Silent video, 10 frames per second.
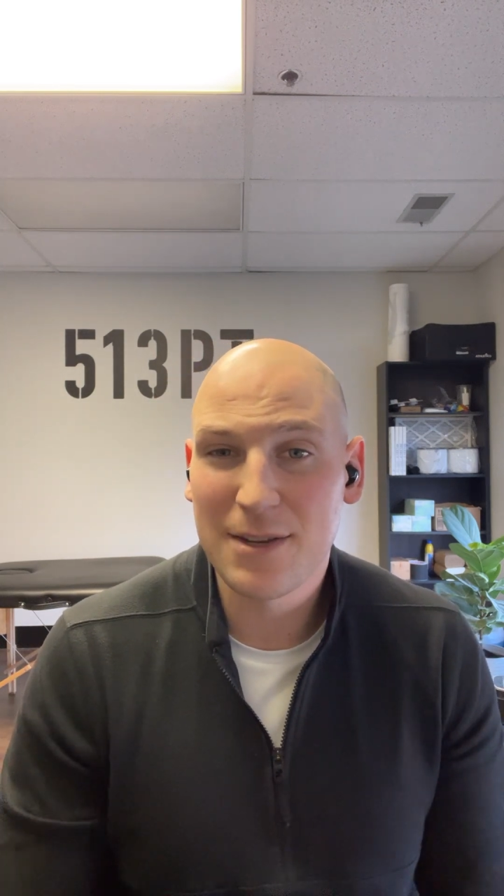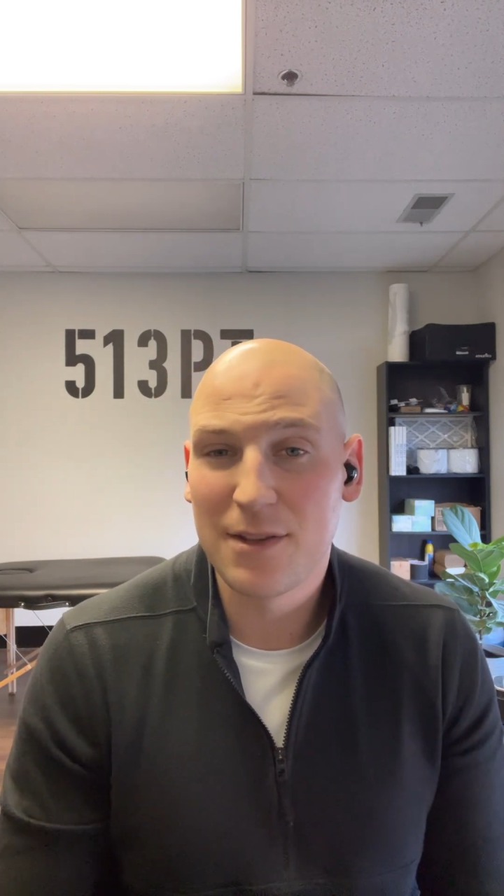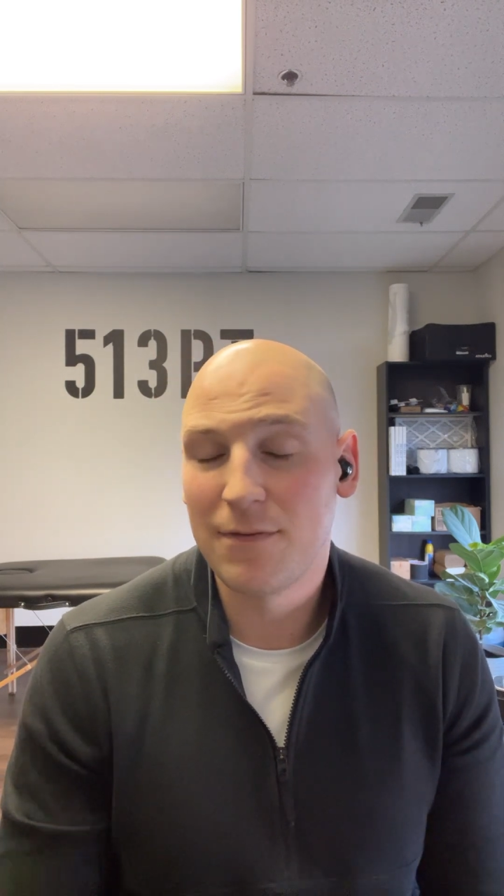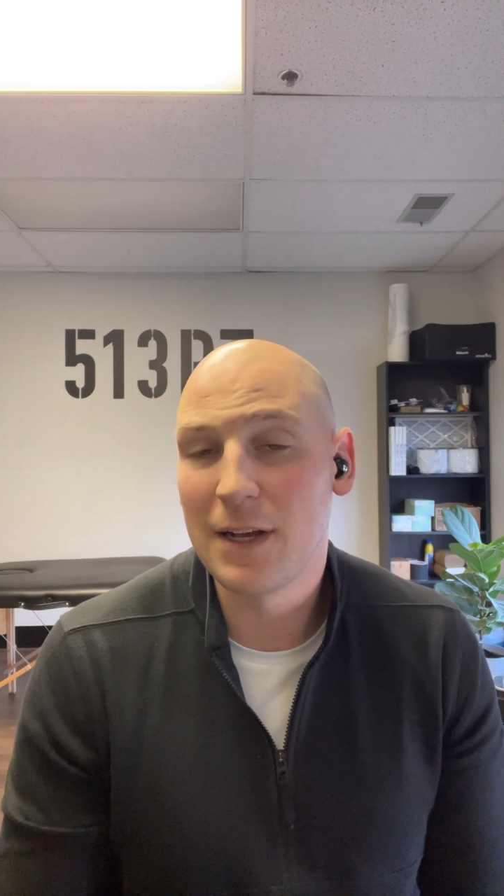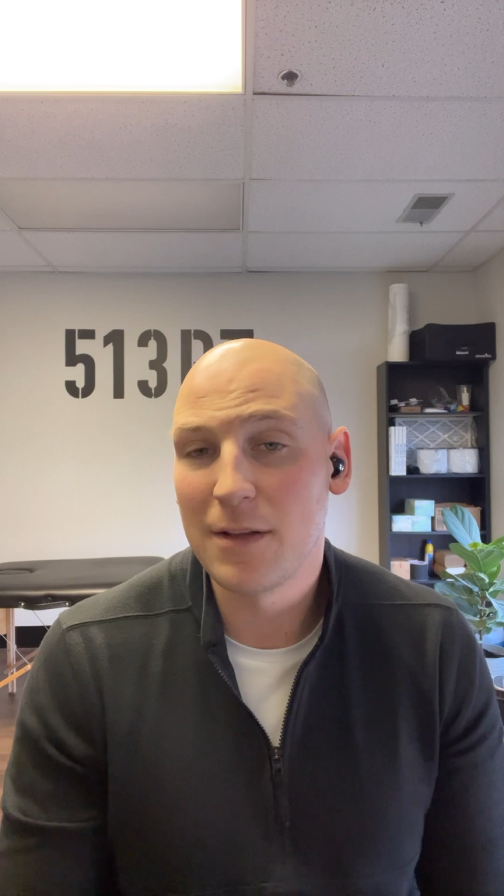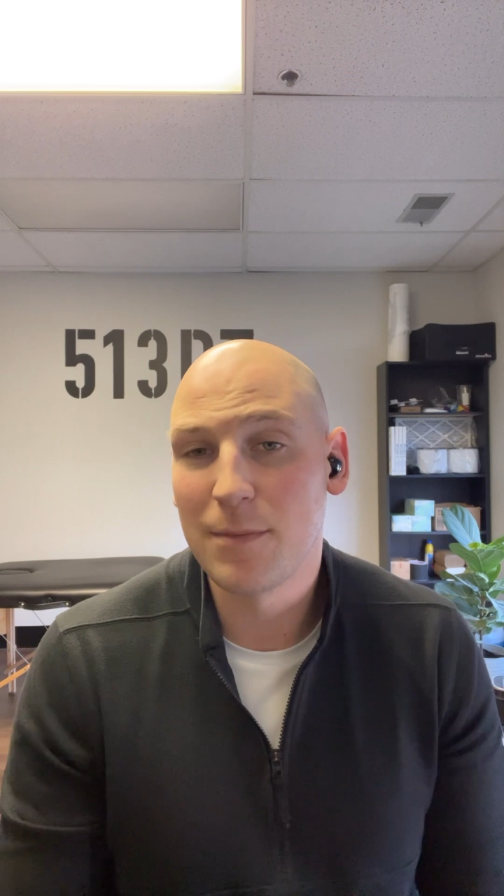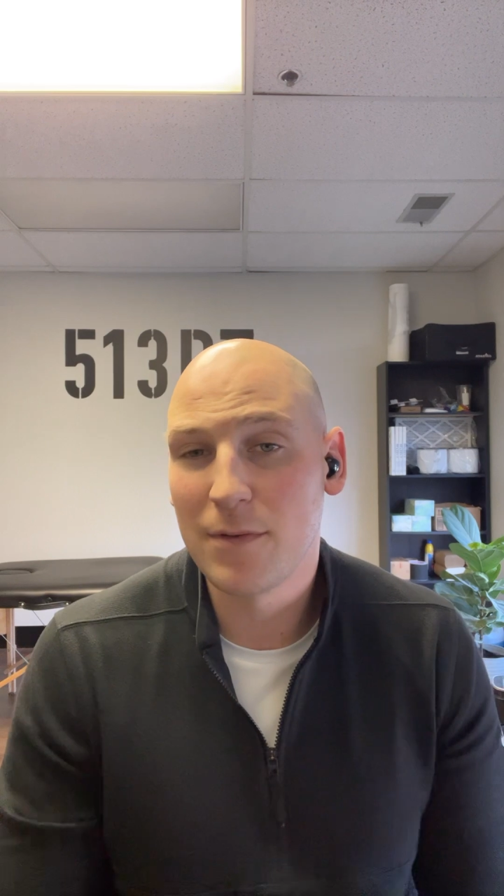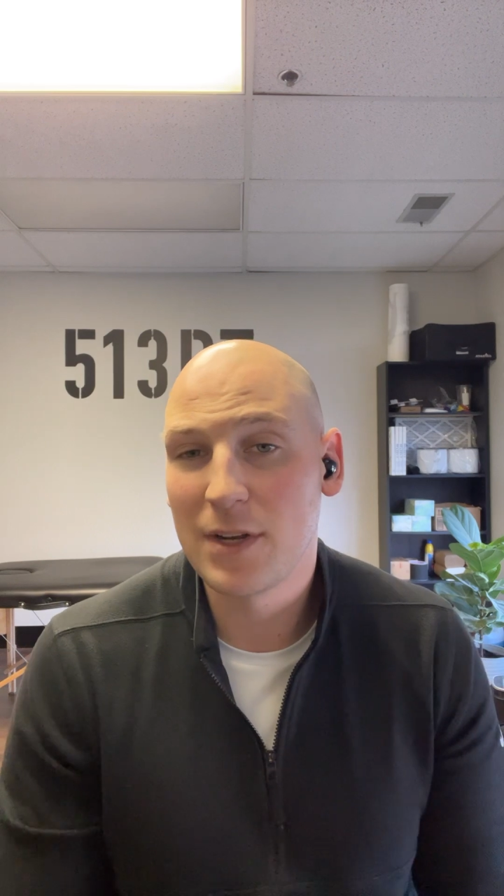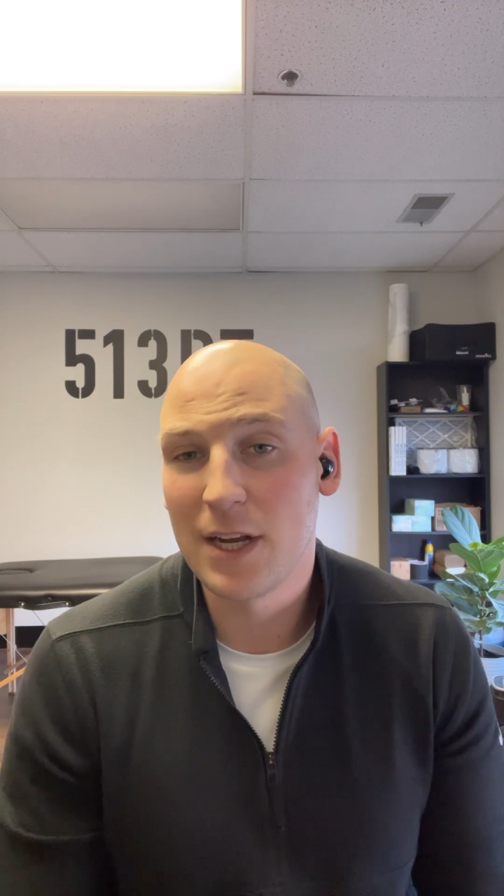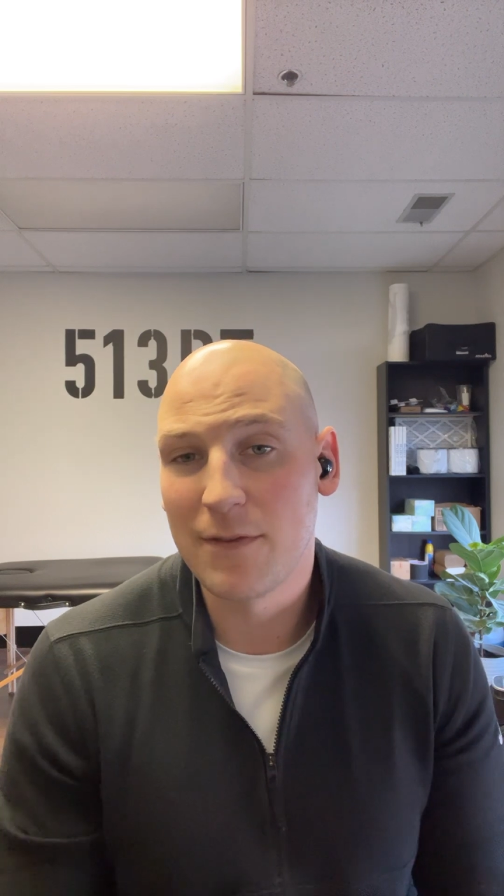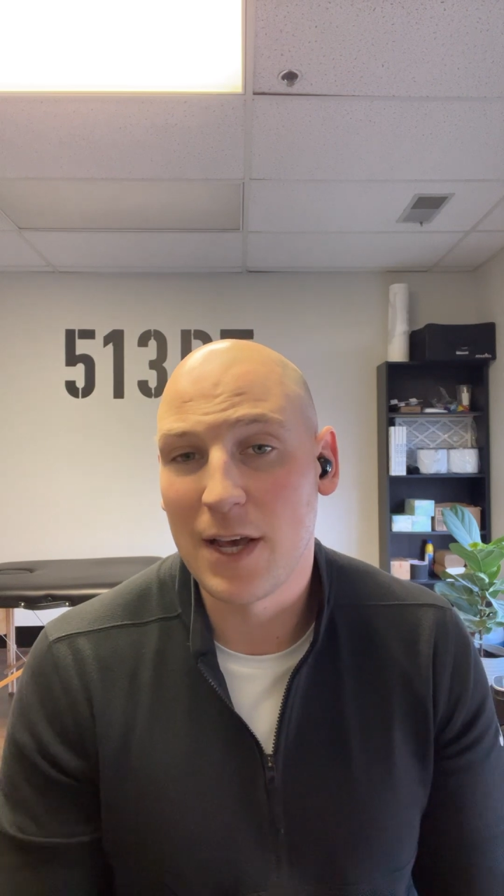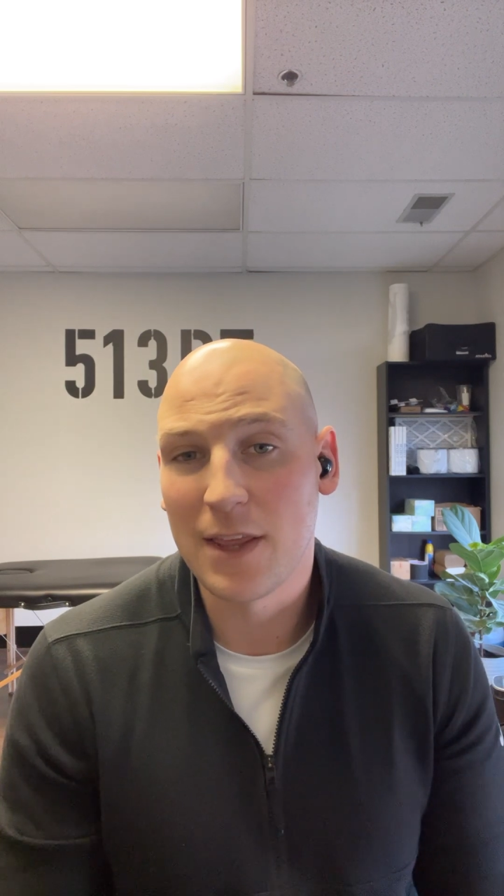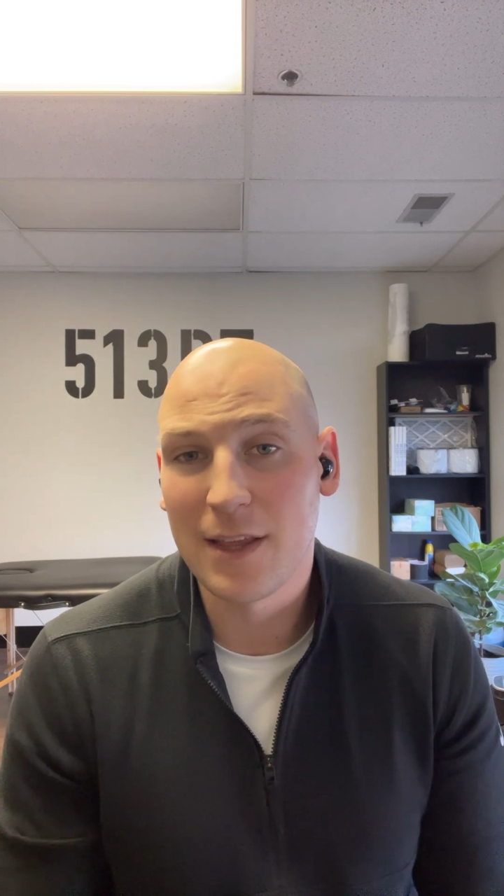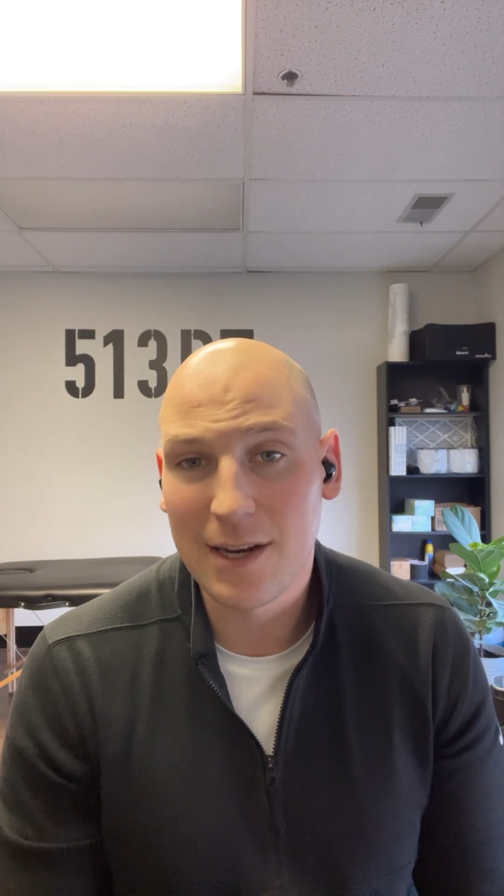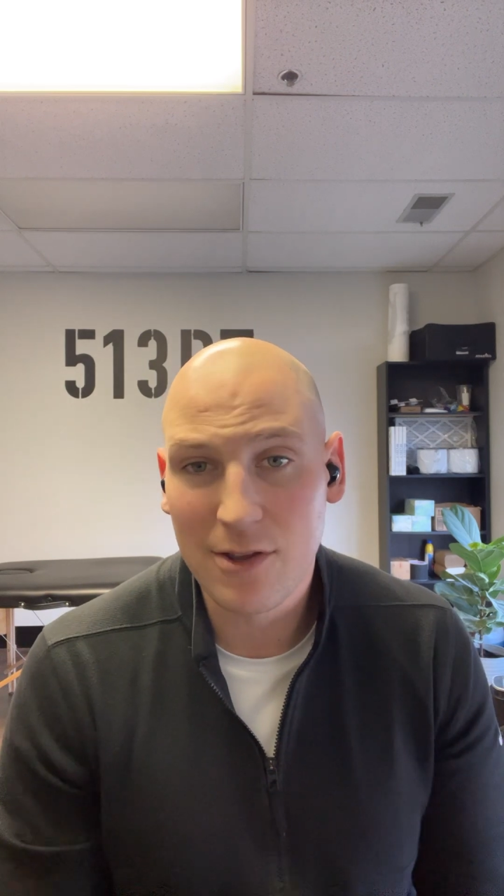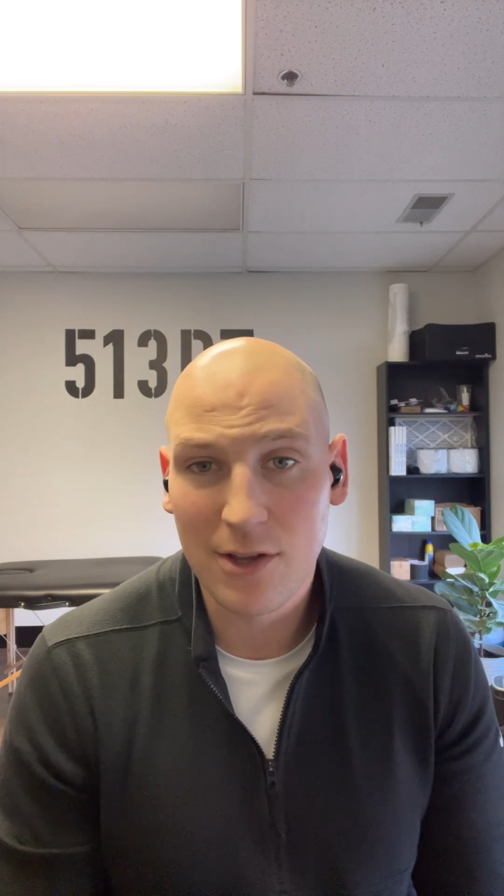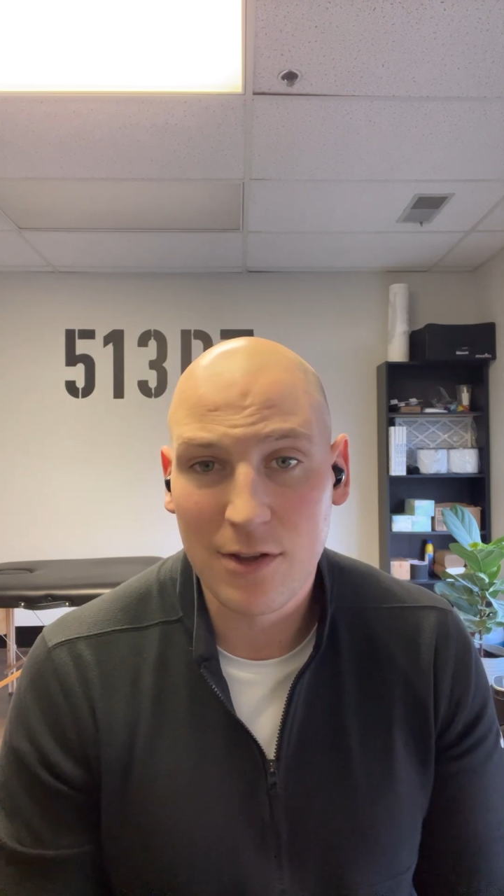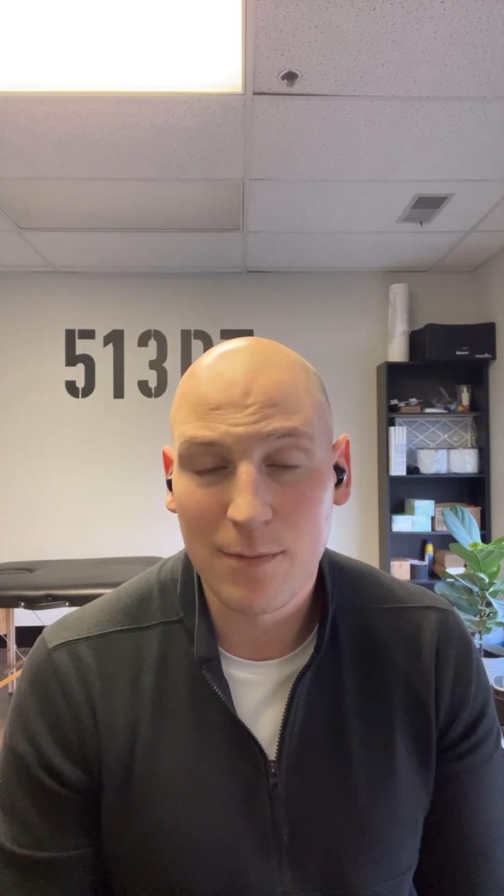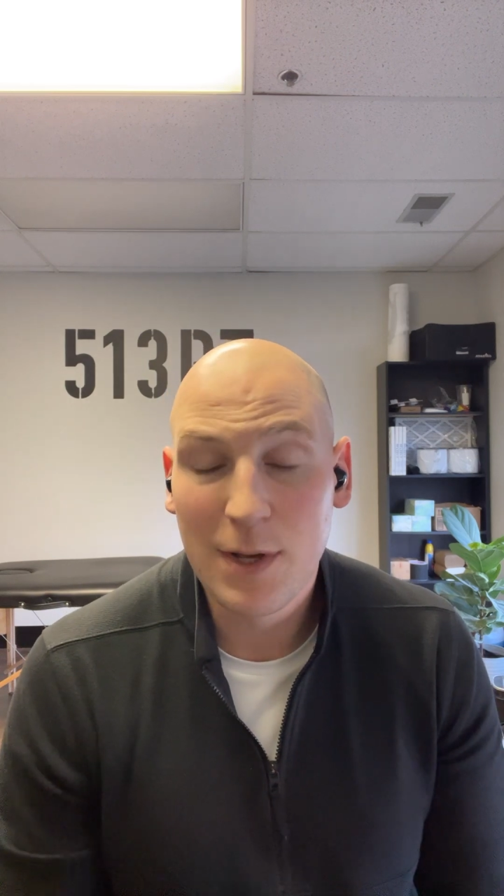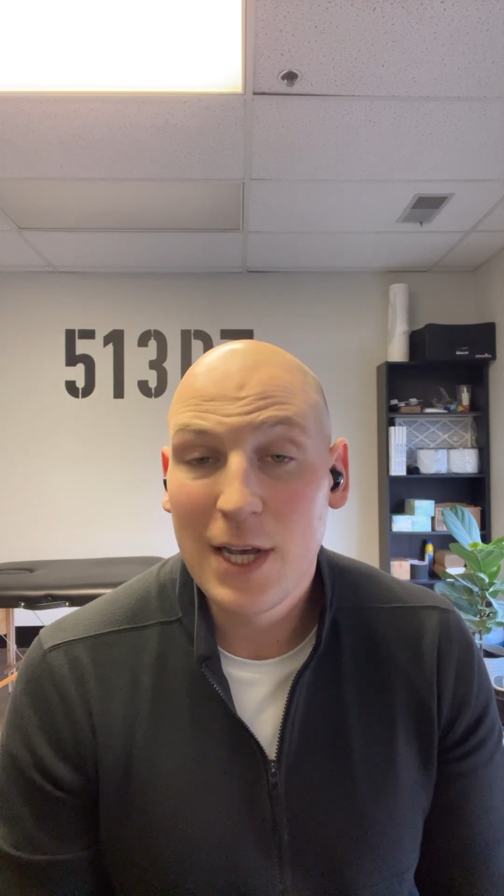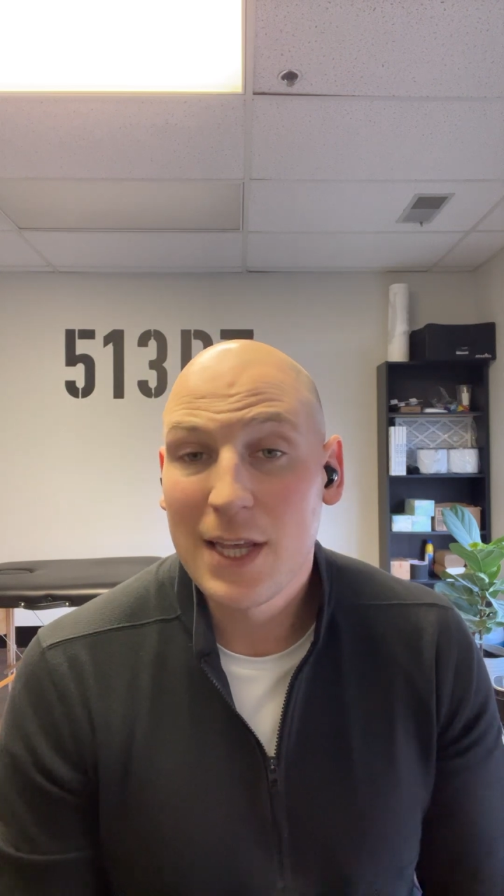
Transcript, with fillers: that's development of athleticism.